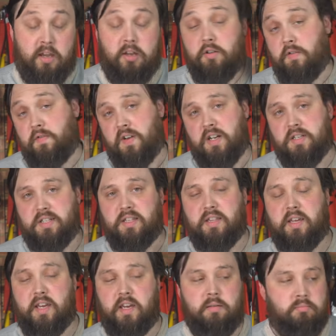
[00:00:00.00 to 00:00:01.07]
It'll flush in
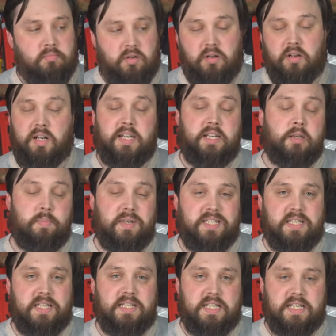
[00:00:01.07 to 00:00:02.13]
there, you can clean your
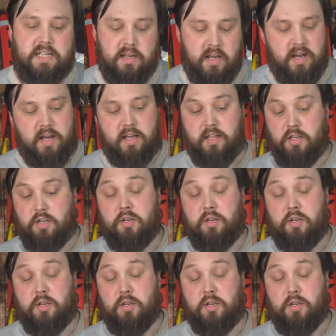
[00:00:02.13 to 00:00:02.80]
BCD, and then